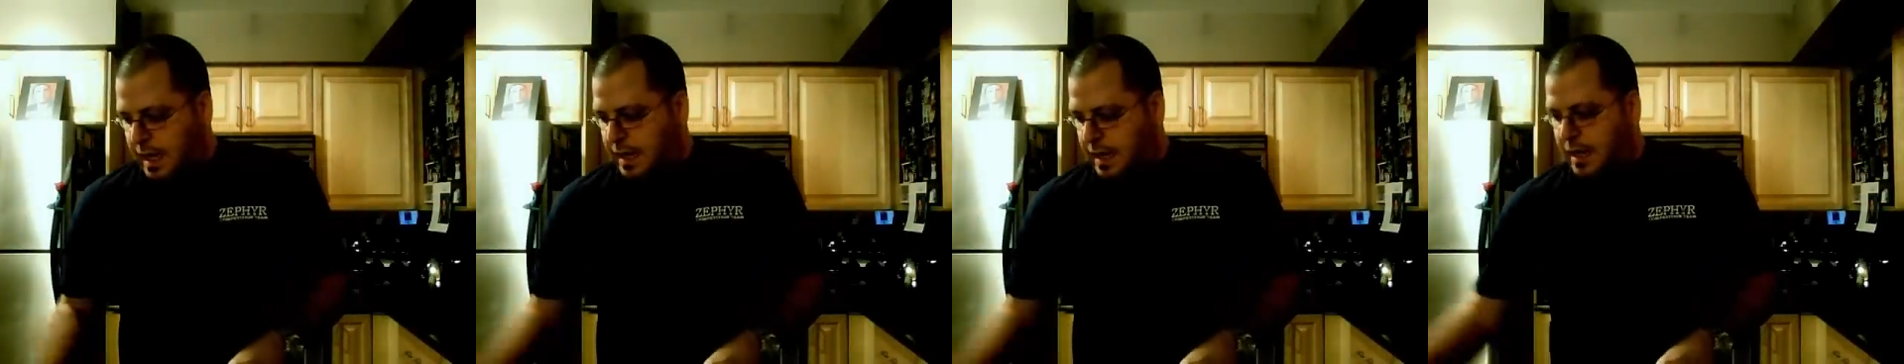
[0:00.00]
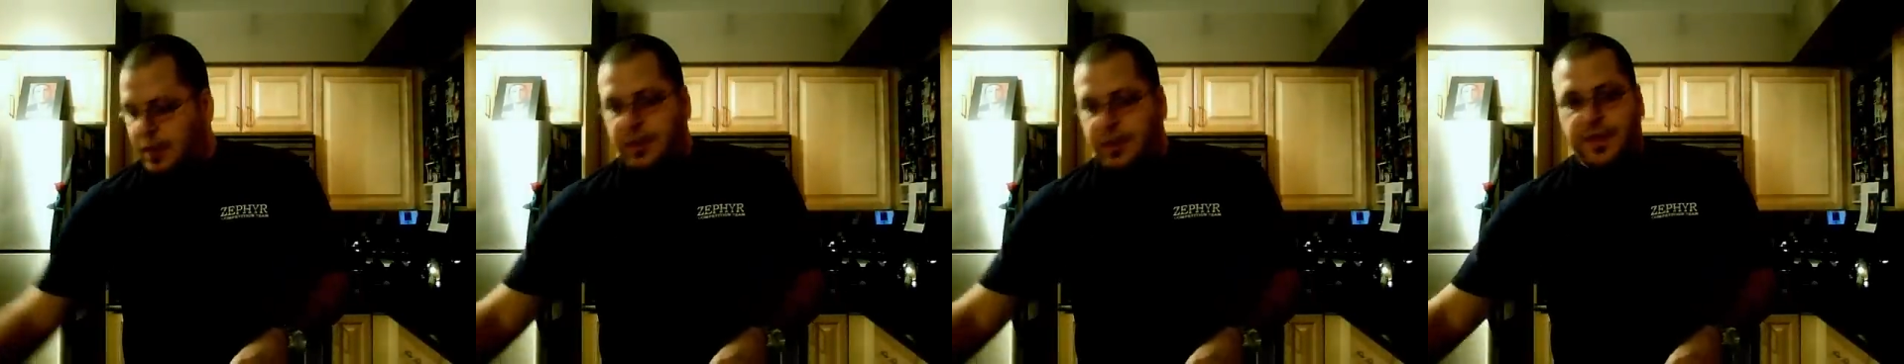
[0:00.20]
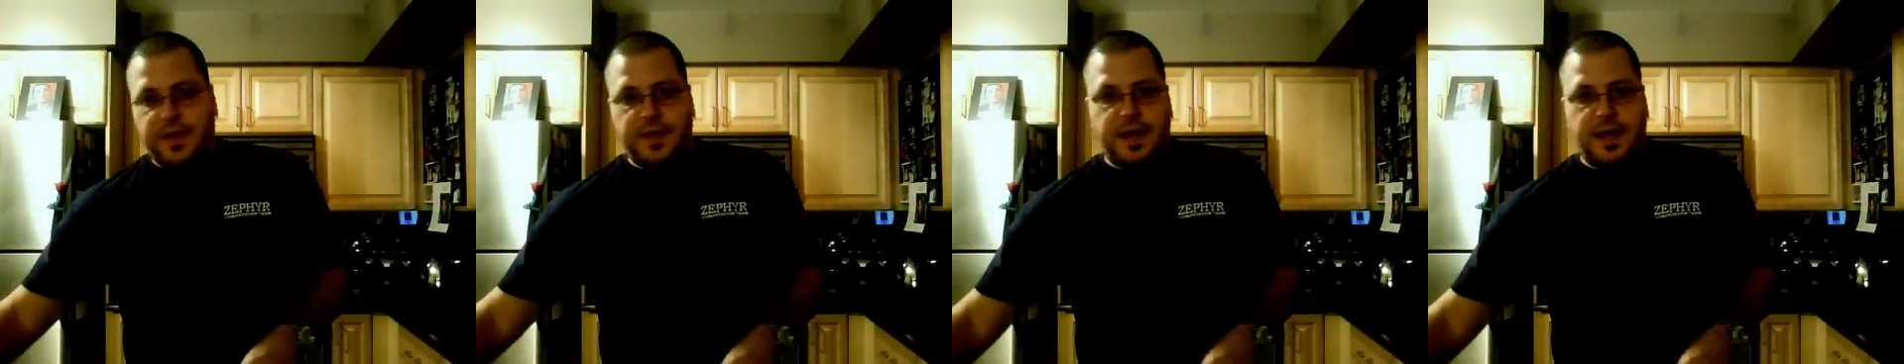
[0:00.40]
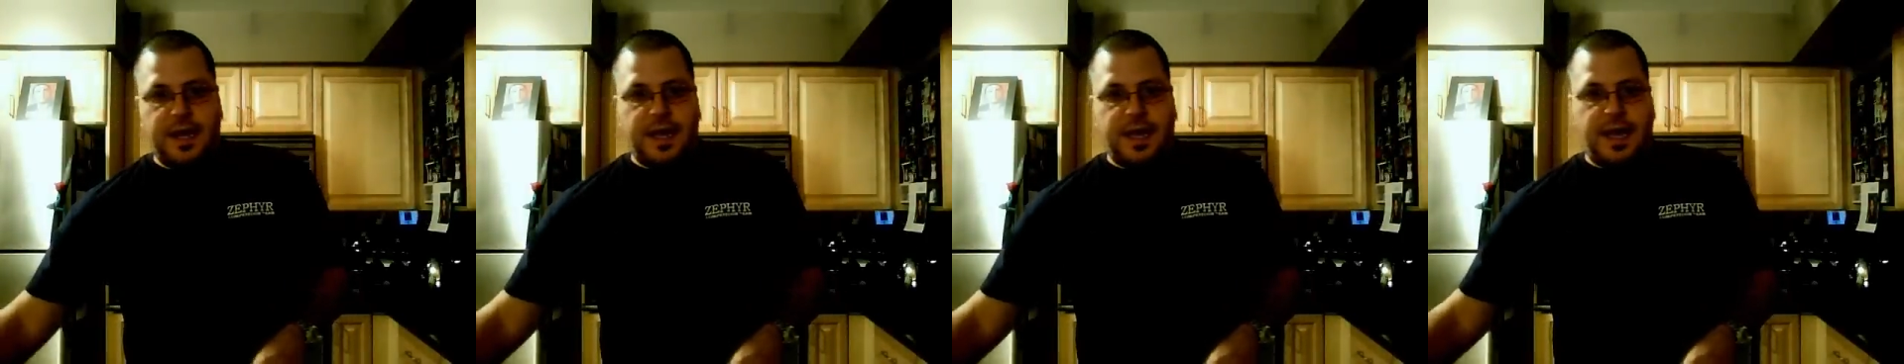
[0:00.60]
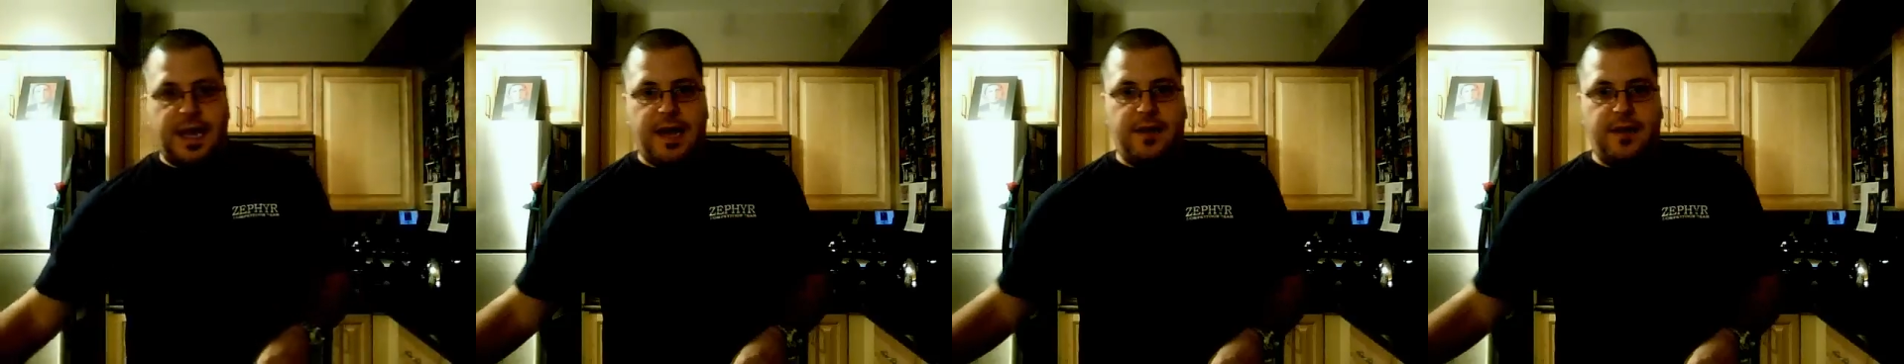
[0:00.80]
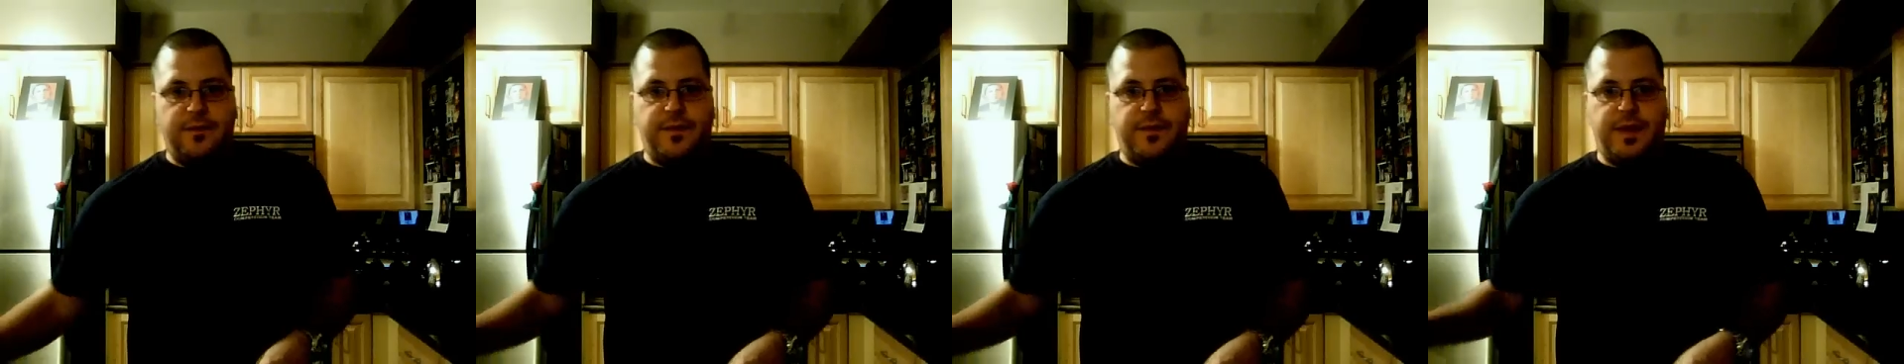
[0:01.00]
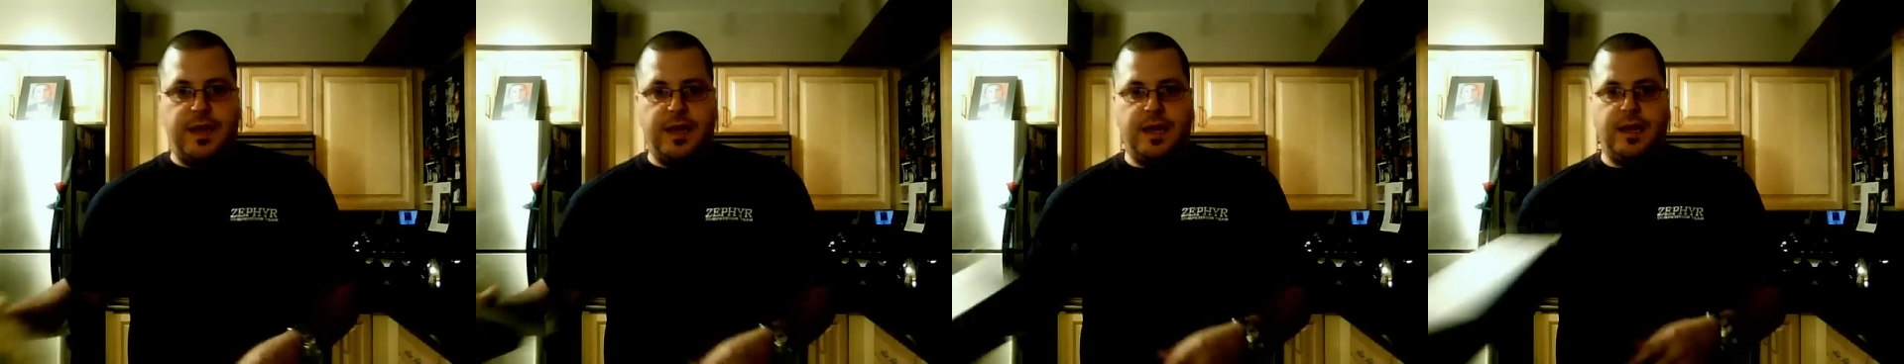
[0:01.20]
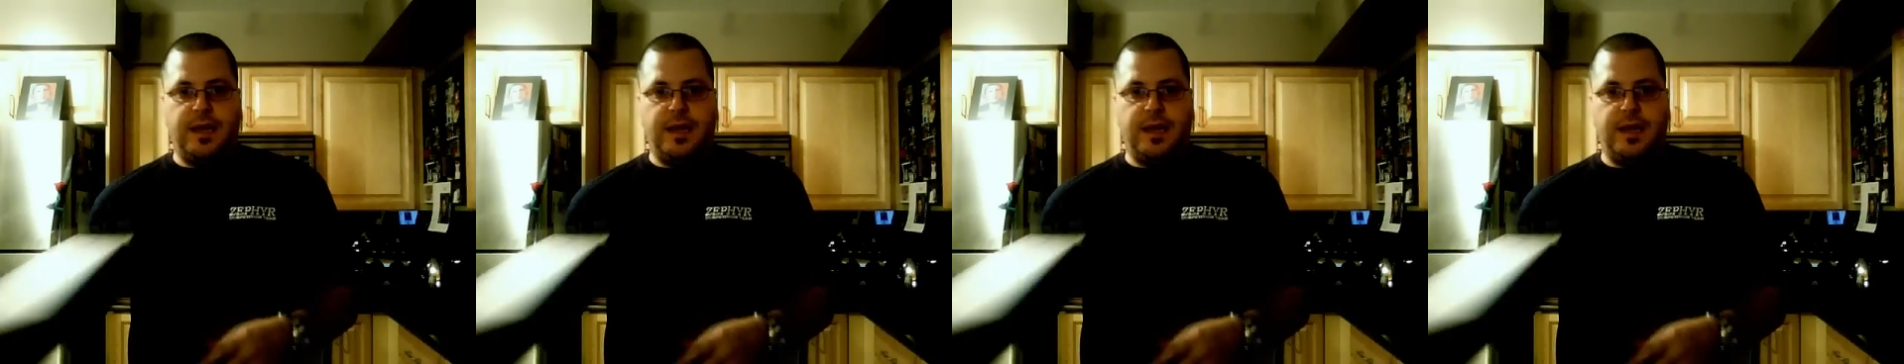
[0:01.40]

Another thing that I have